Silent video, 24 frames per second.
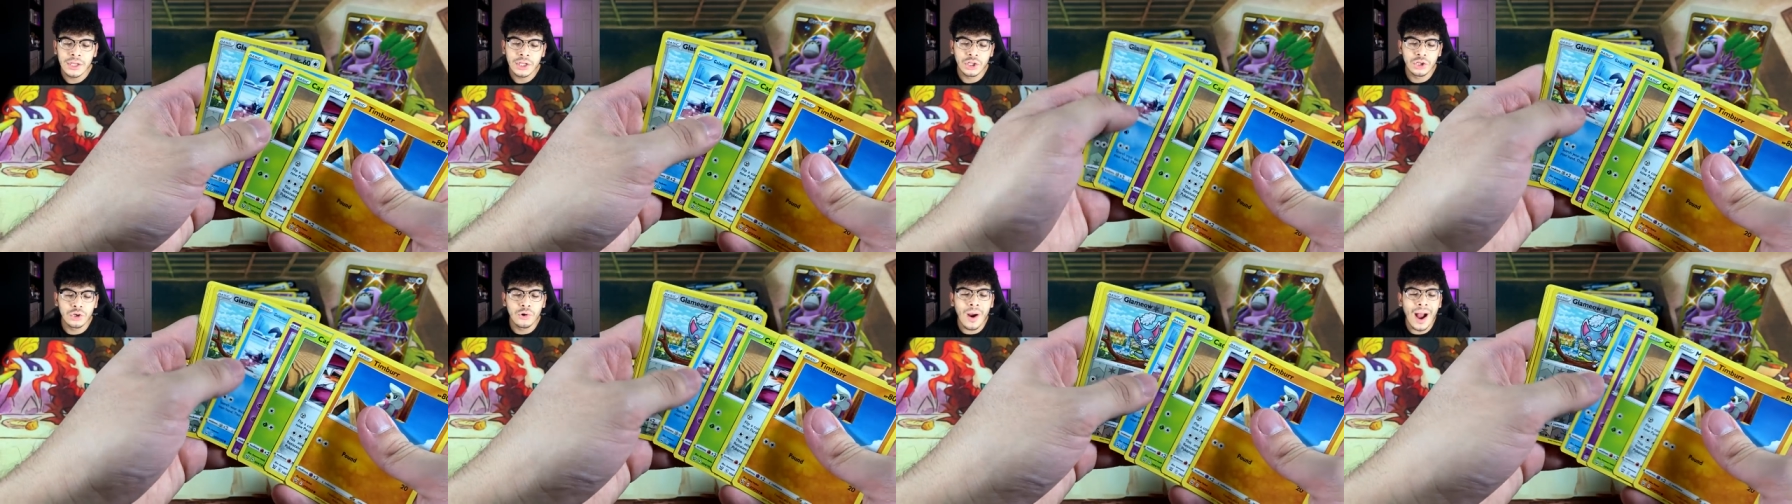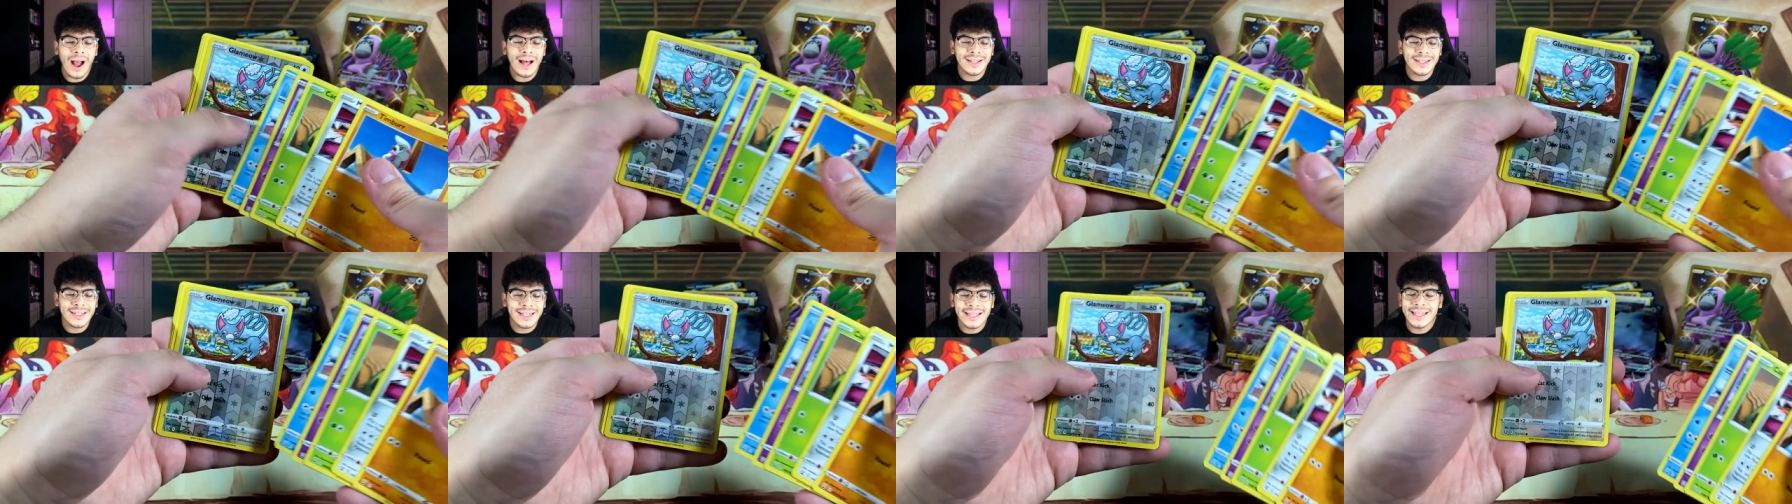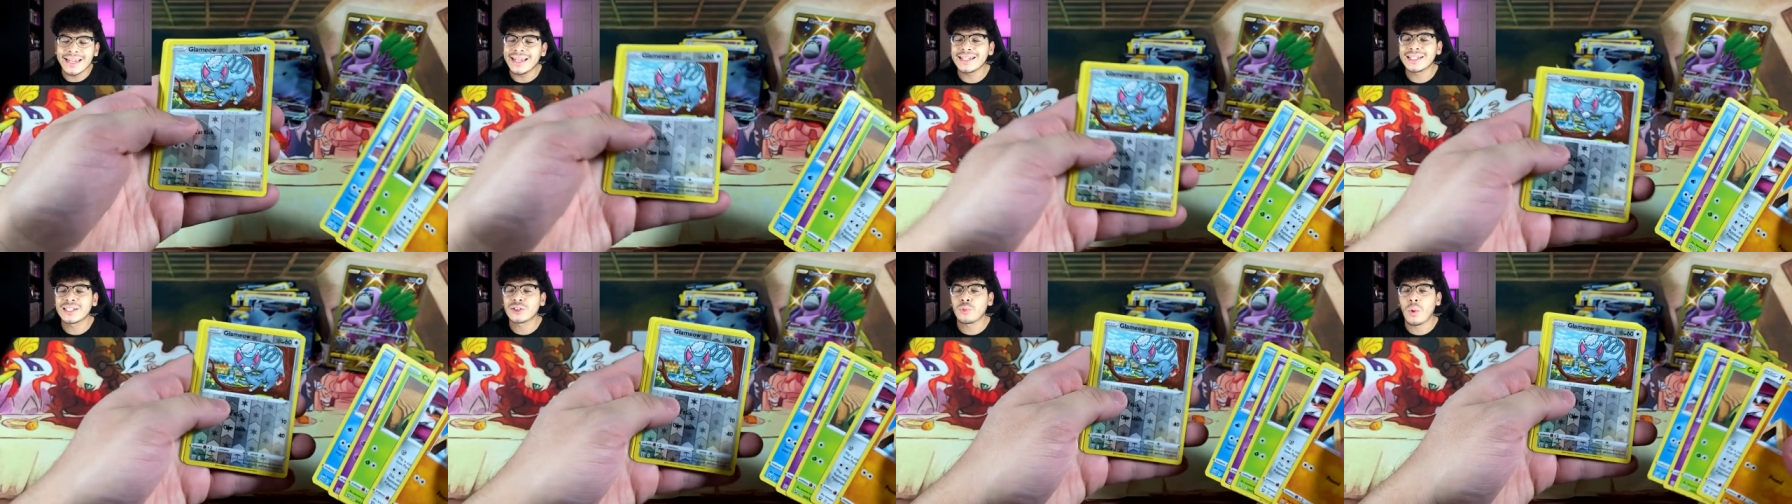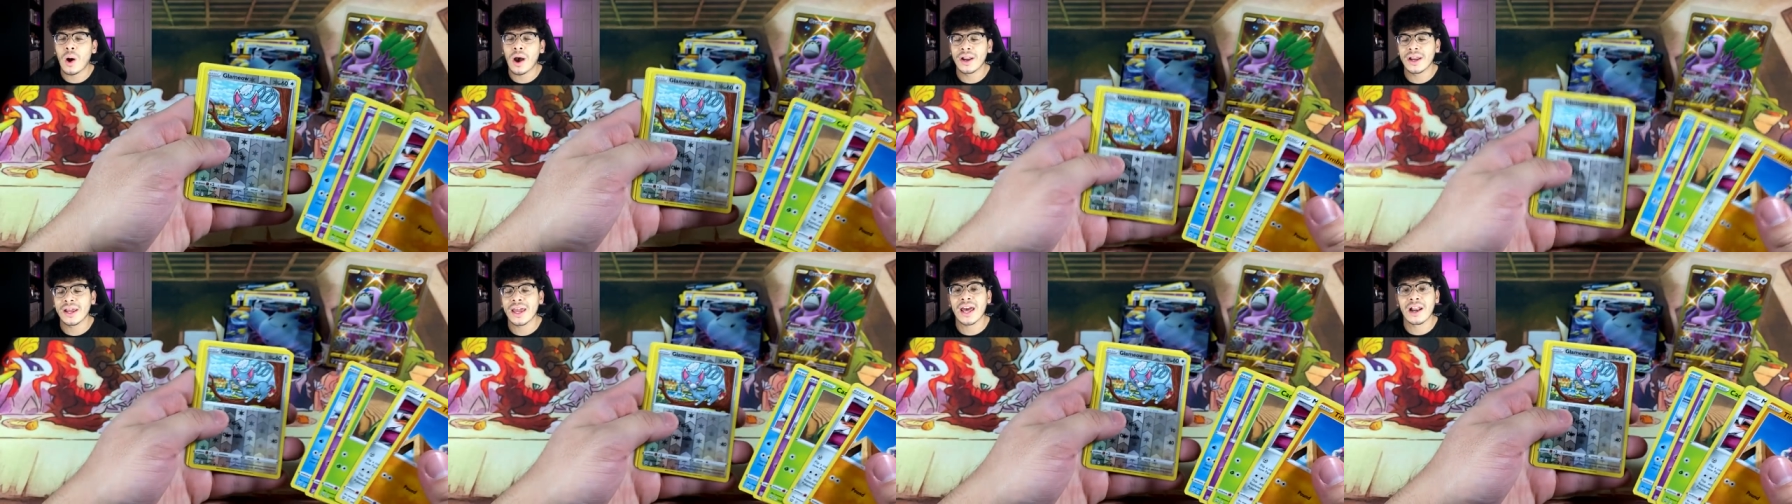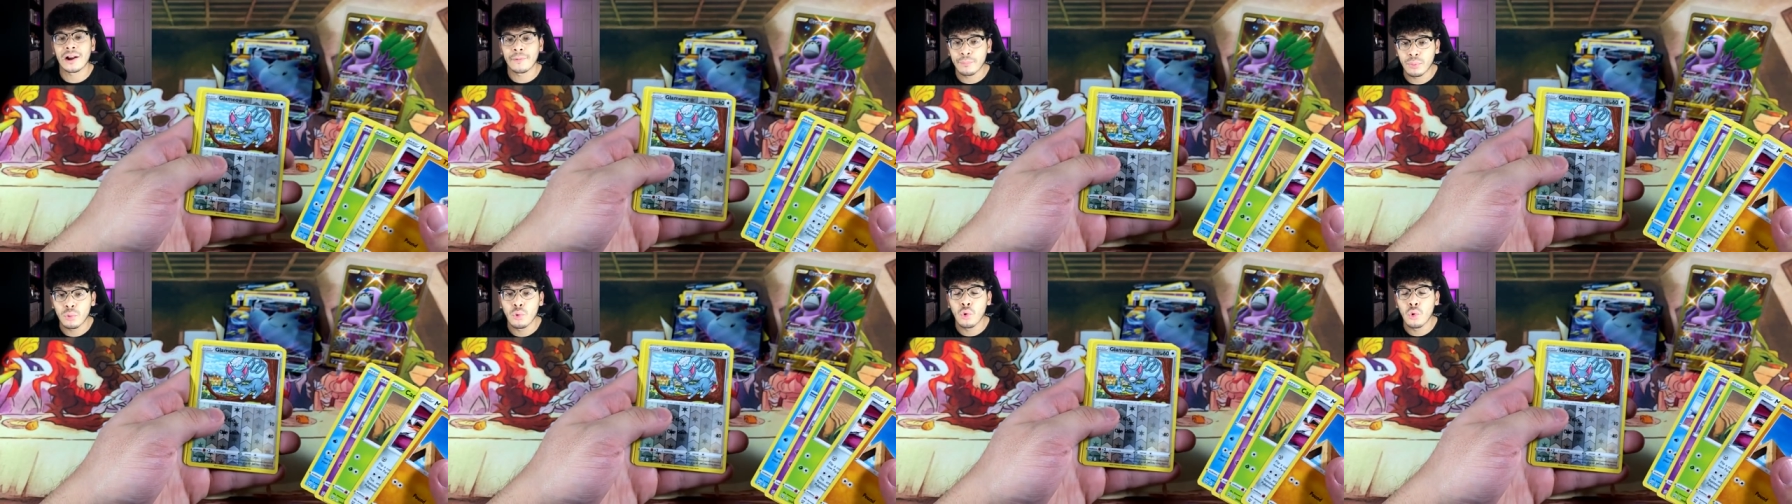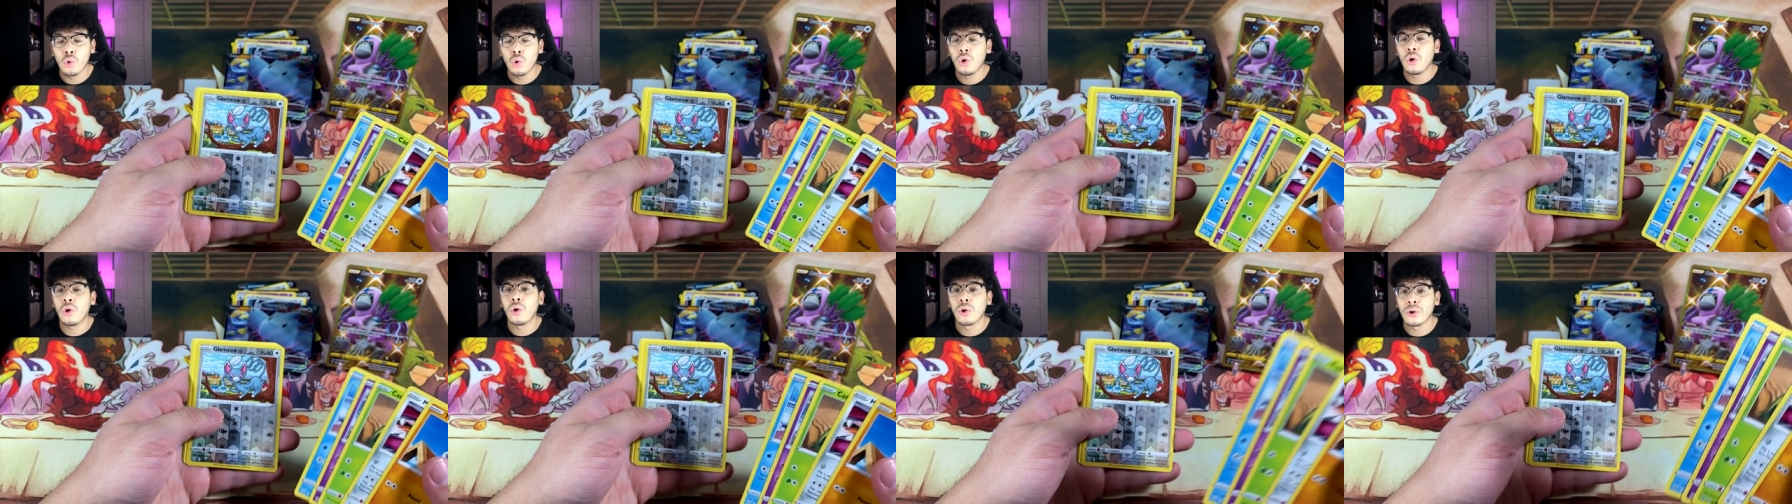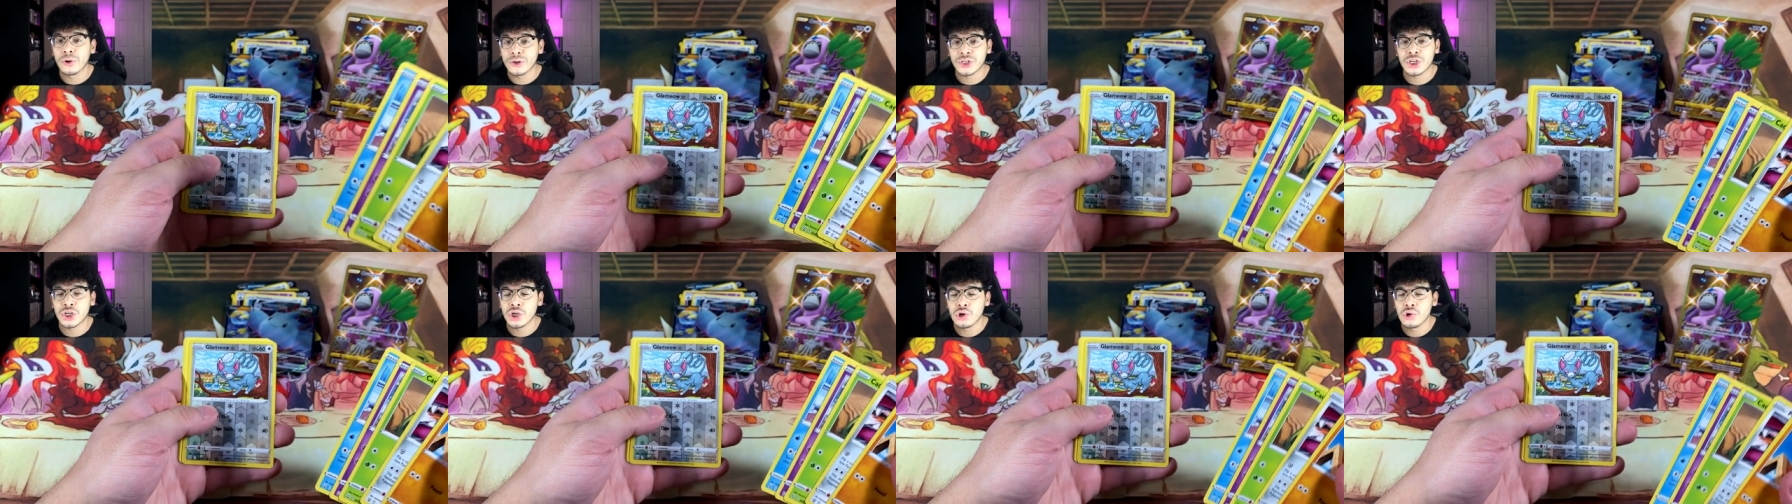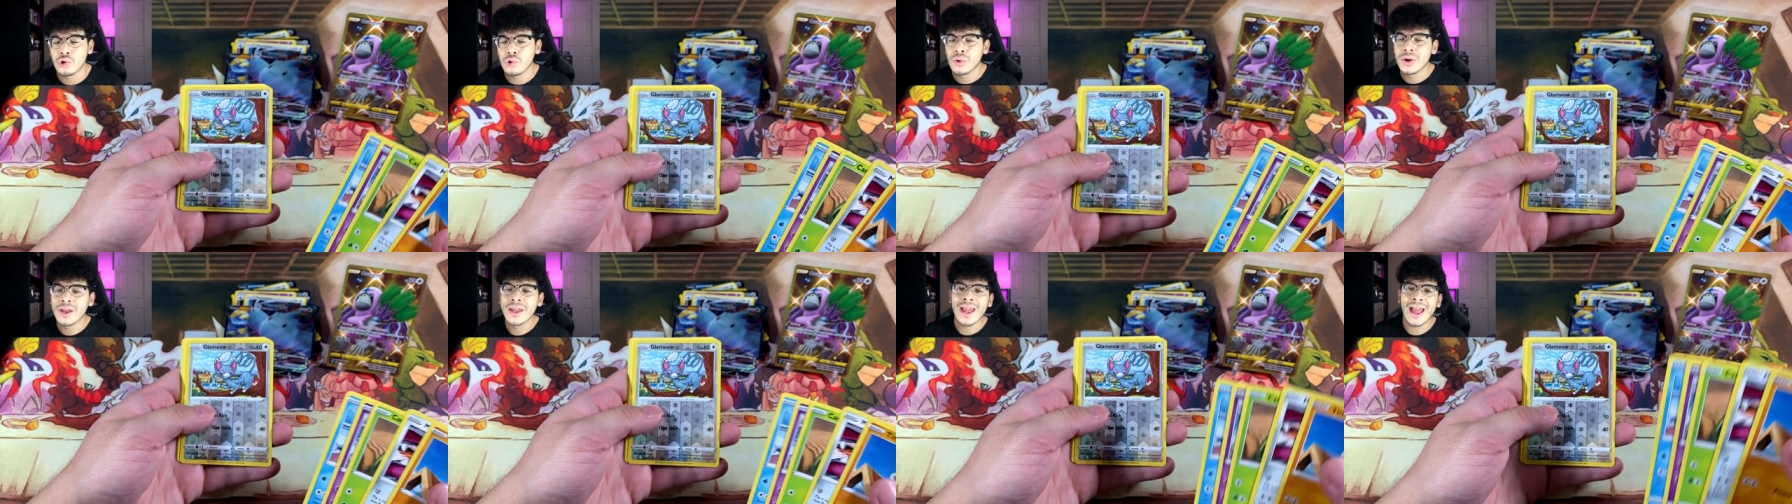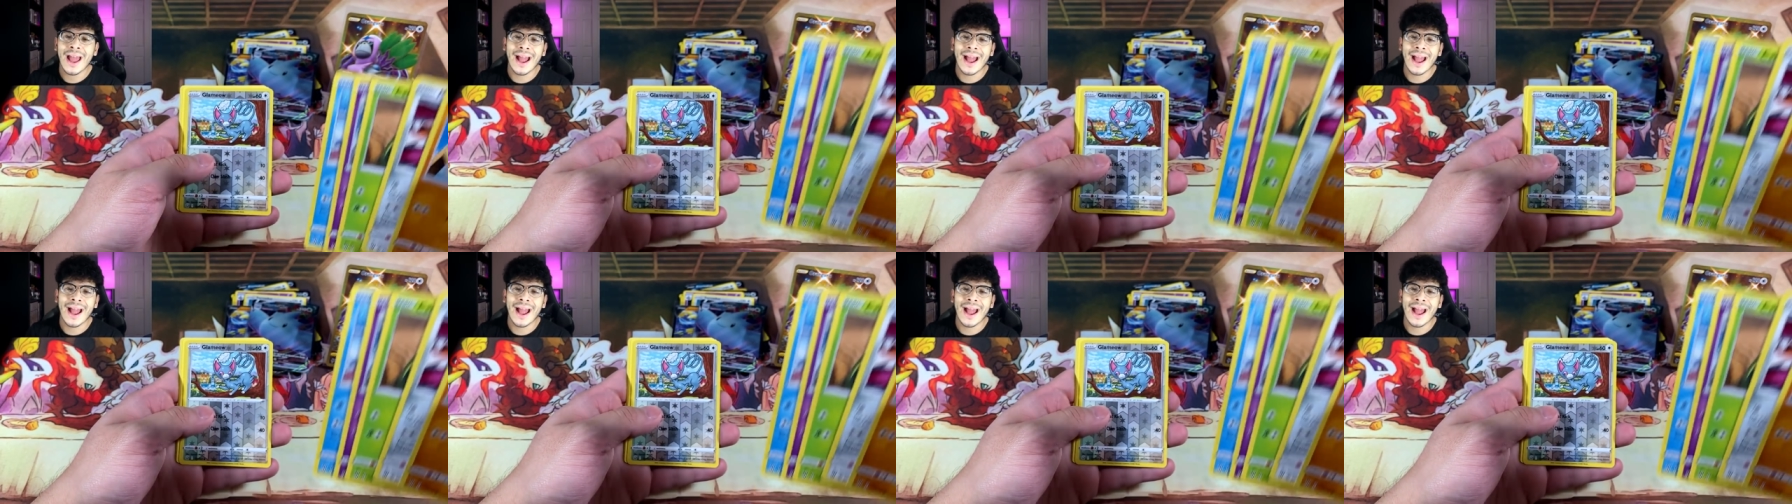you at least want to get a pool or two.